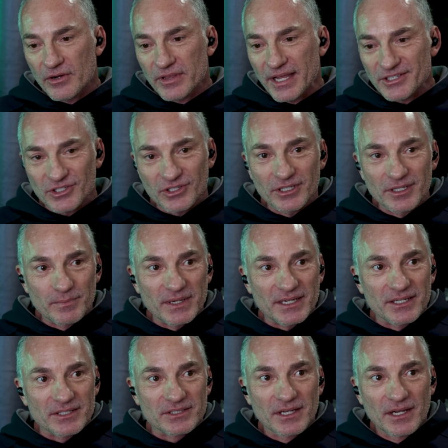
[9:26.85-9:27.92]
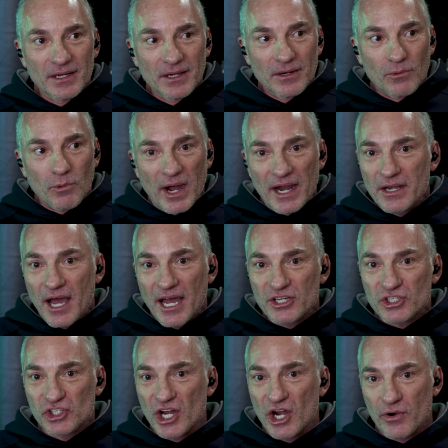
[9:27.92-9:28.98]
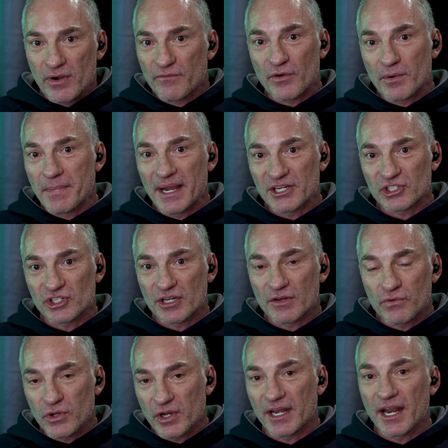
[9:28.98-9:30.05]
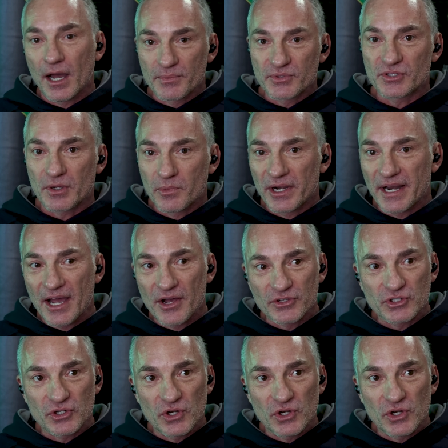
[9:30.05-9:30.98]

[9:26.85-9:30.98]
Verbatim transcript: And that's good, because why not share information if you can help someone else?